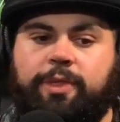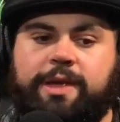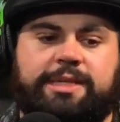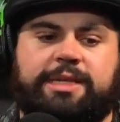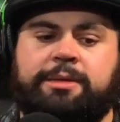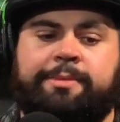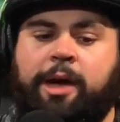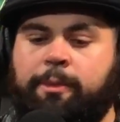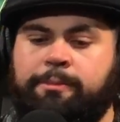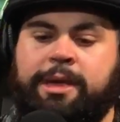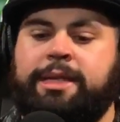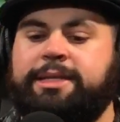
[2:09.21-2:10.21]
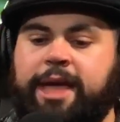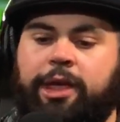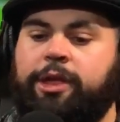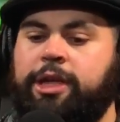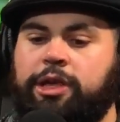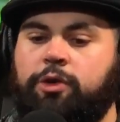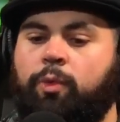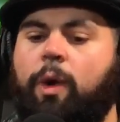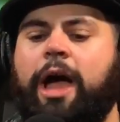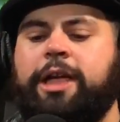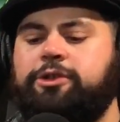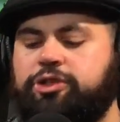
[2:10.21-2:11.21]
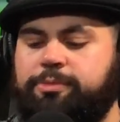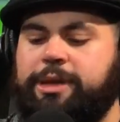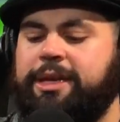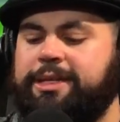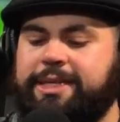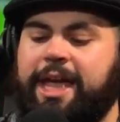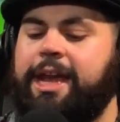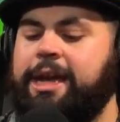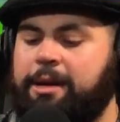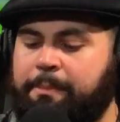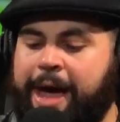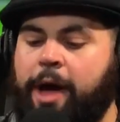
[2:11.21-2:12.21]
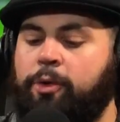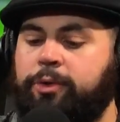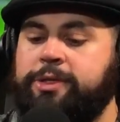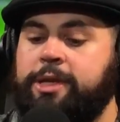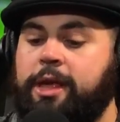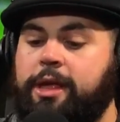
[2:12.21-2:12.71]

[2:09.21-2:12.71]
This is about me telling you why you should be excited about